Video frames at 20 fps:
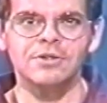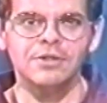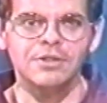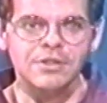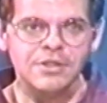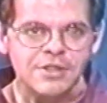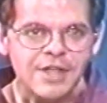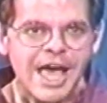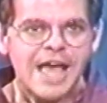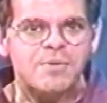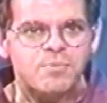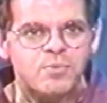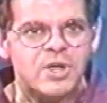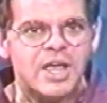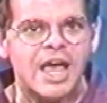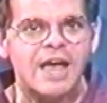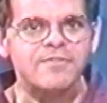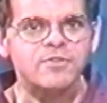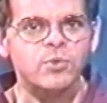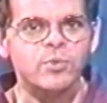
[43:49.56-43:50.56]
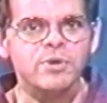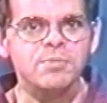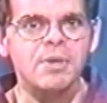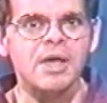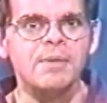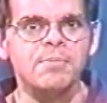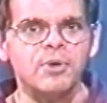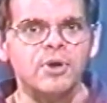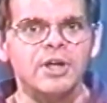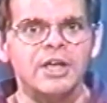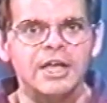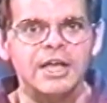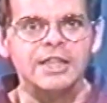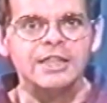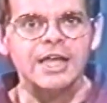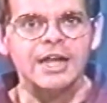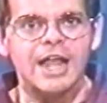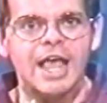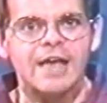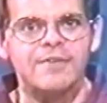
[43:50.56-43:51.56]
And that we have to remember,
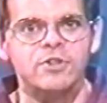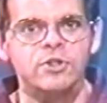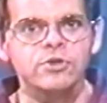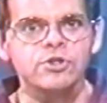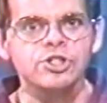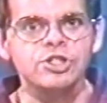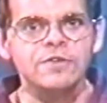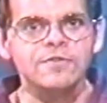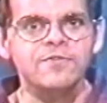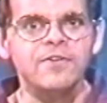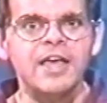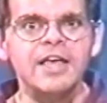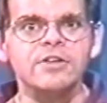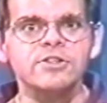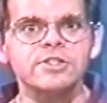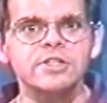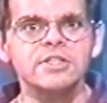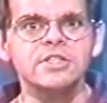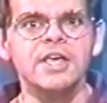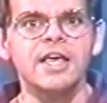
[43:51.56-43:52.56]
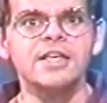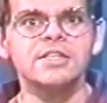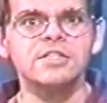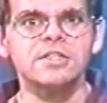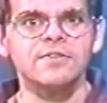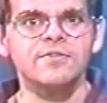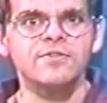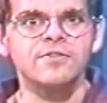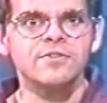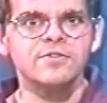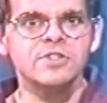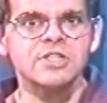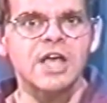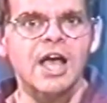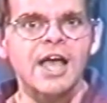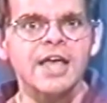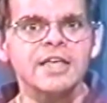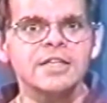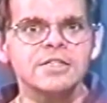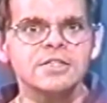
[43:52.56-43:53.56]
that evolution fails the test of
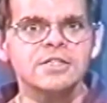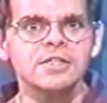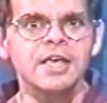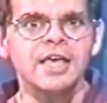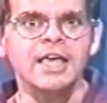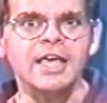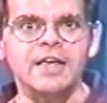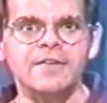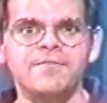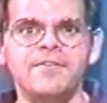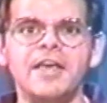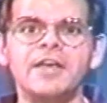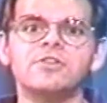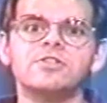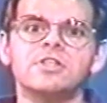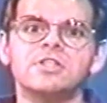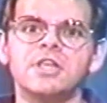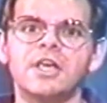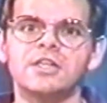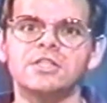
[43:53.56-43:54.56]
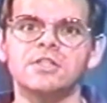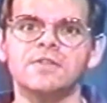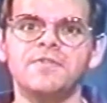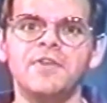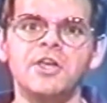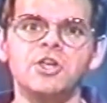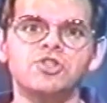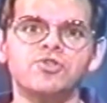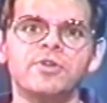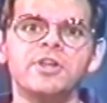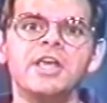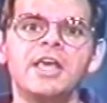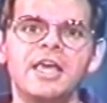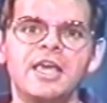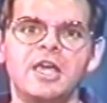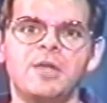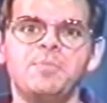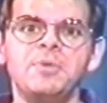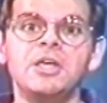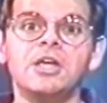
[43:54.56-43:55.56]
science, it fails the test of history,
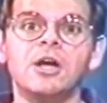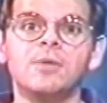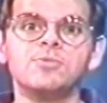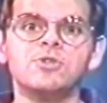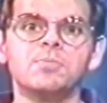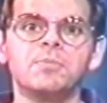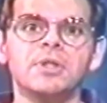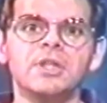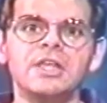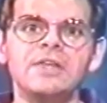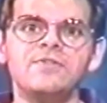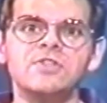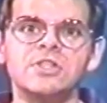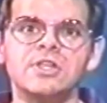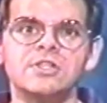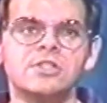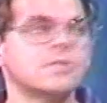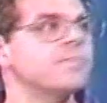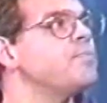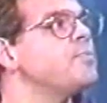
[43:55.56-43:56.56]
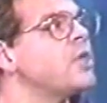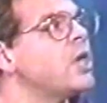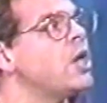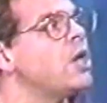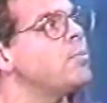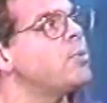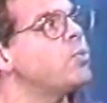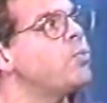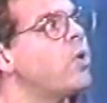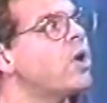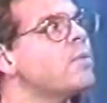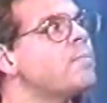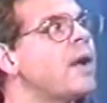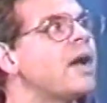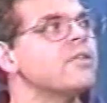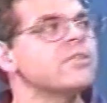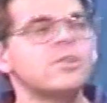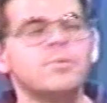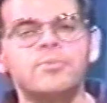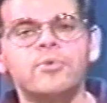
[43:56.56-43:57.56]
it becomes a belief system. But what
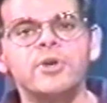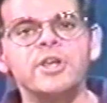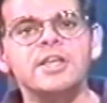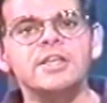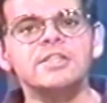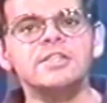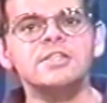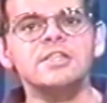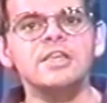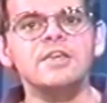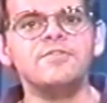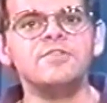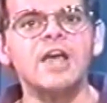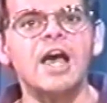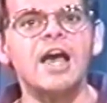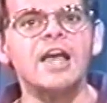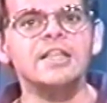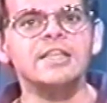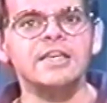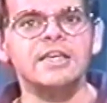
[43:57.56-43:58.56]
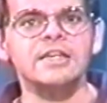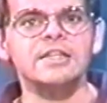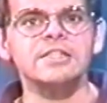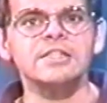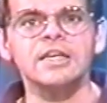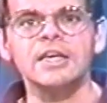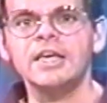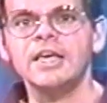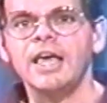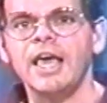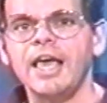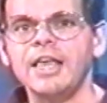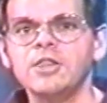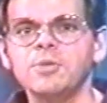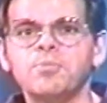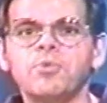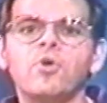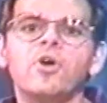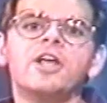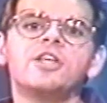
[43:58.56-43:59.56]
about the preconceived ideas and
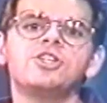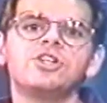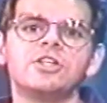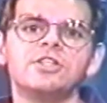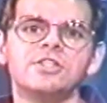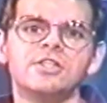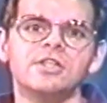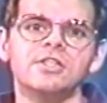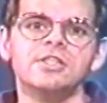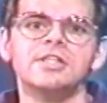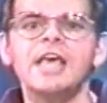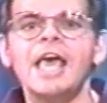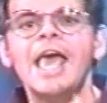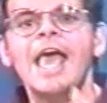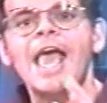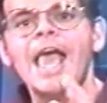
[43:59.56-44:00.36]
the prejudices?